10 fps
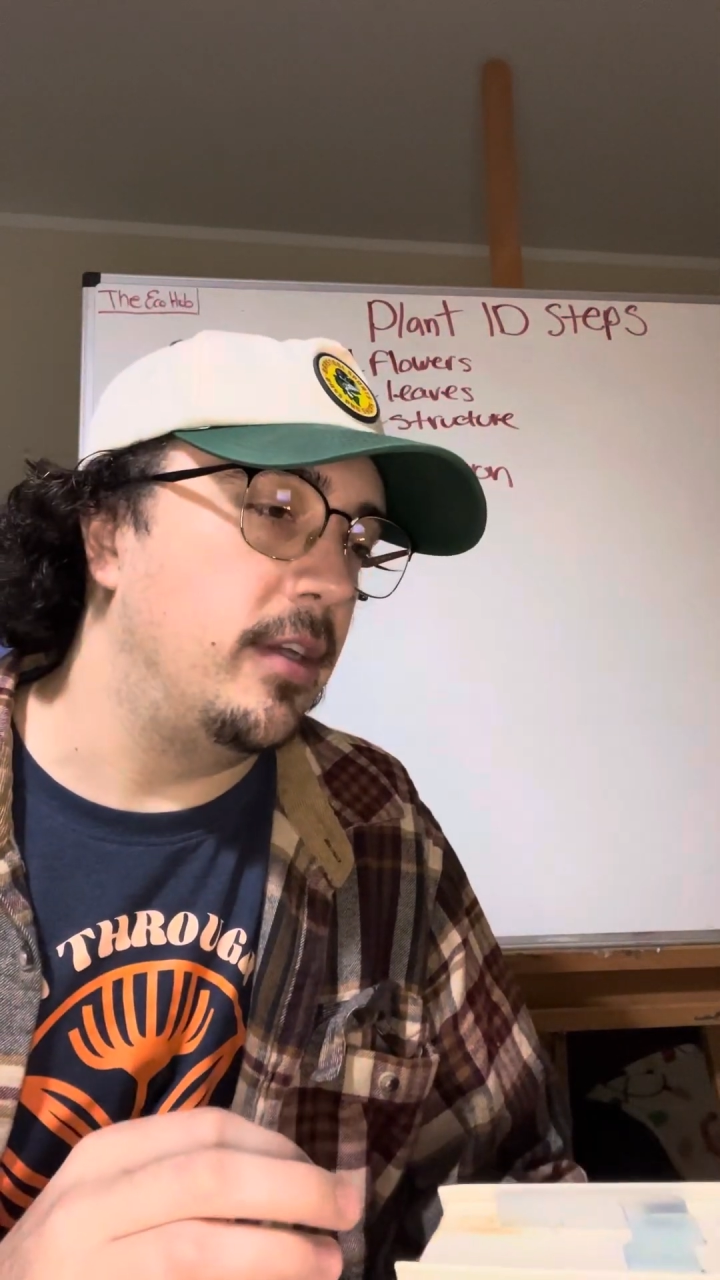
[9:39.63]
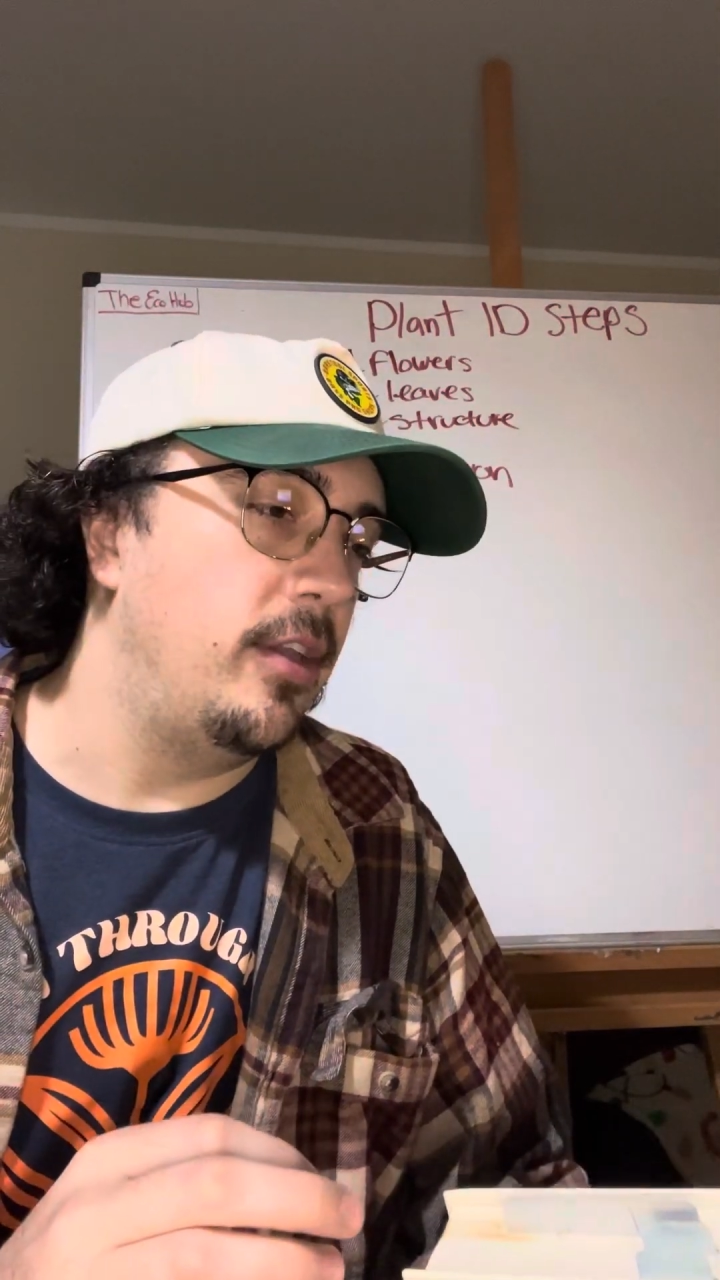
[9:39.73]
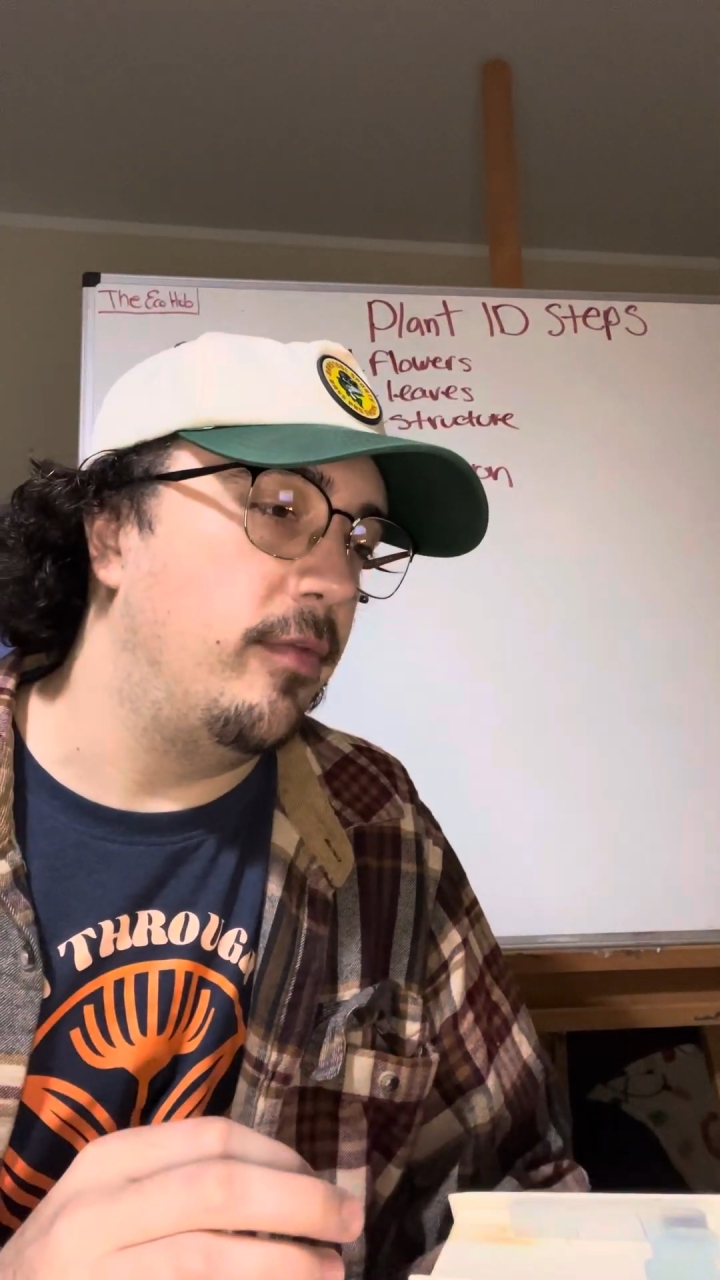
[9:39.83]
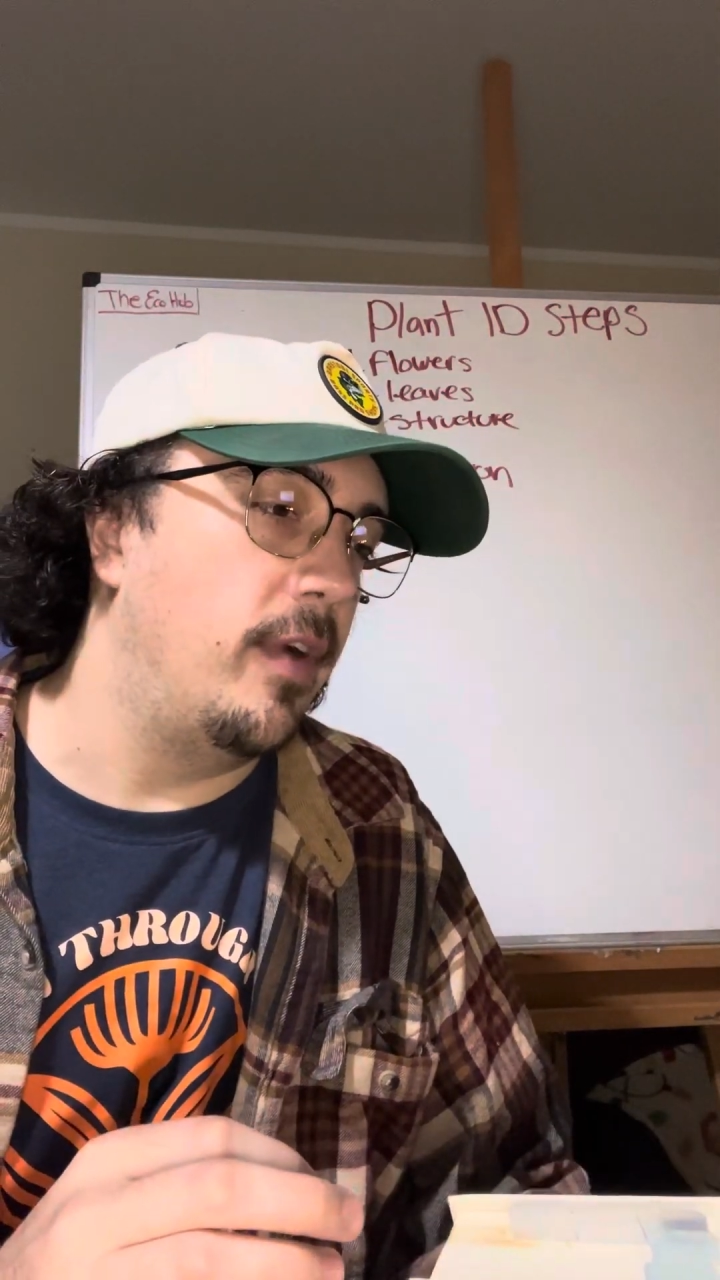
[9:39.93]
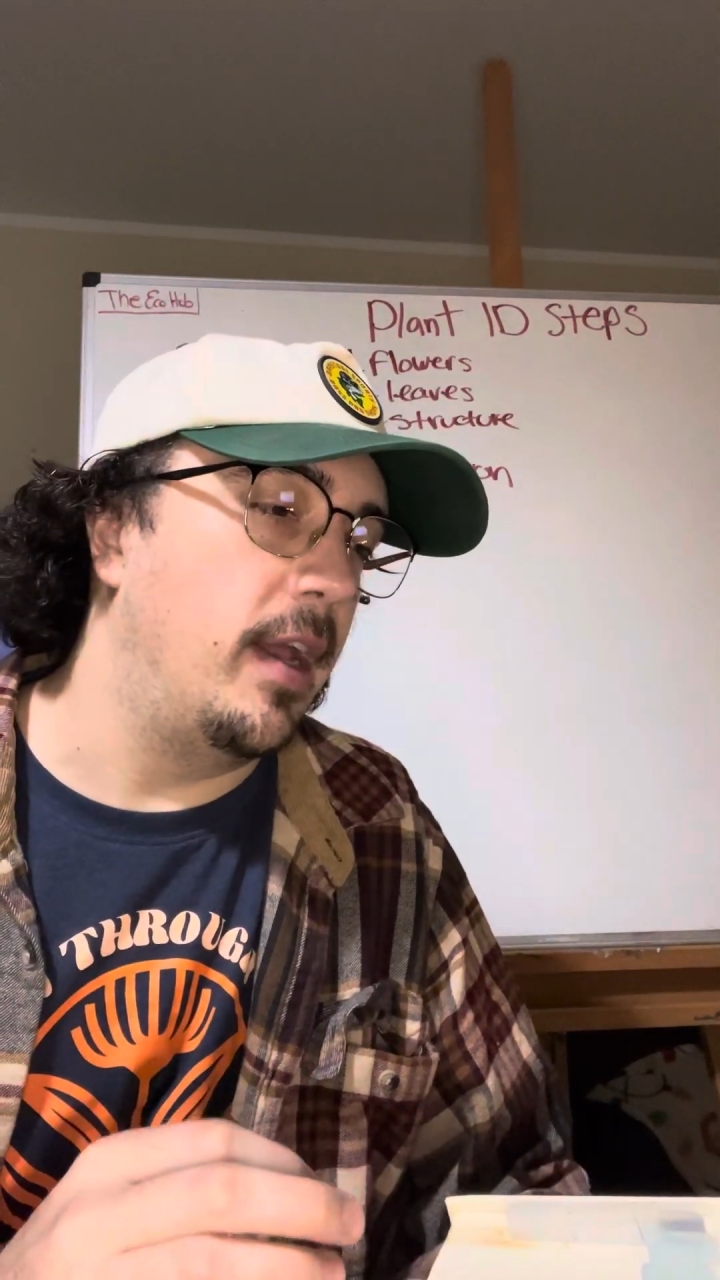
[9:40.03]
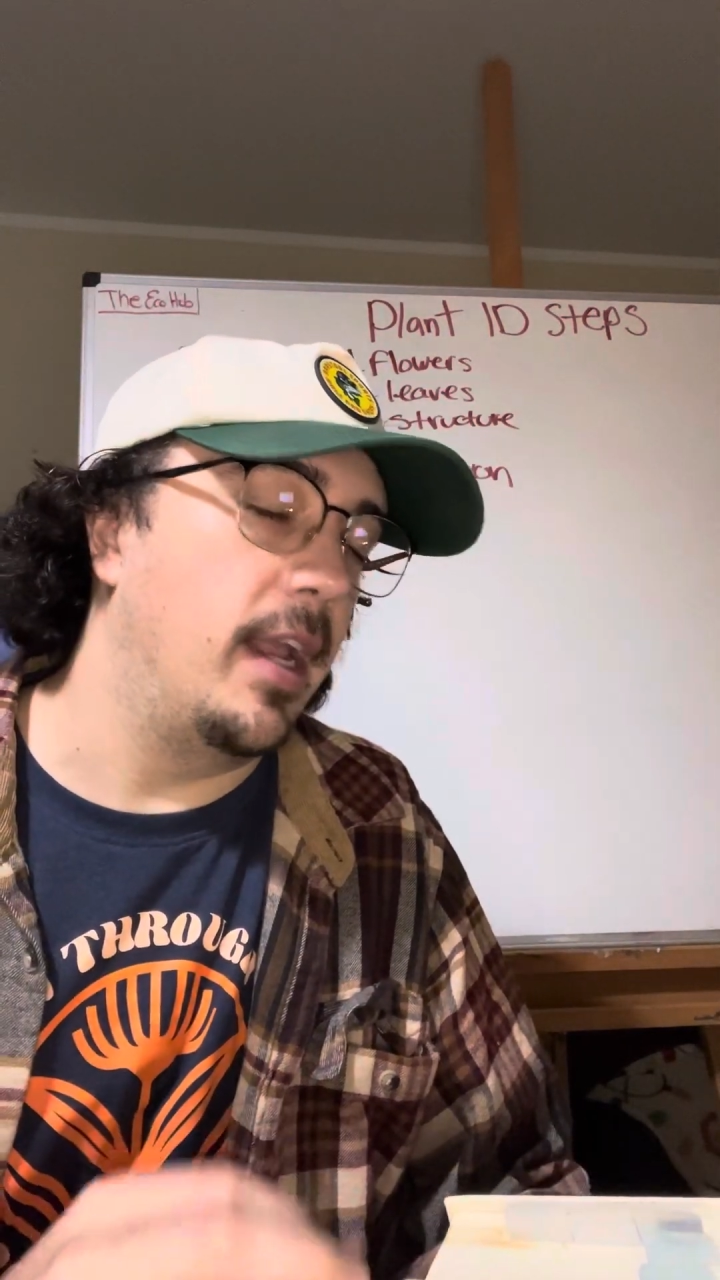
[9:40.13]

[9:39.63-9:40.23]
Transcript: you find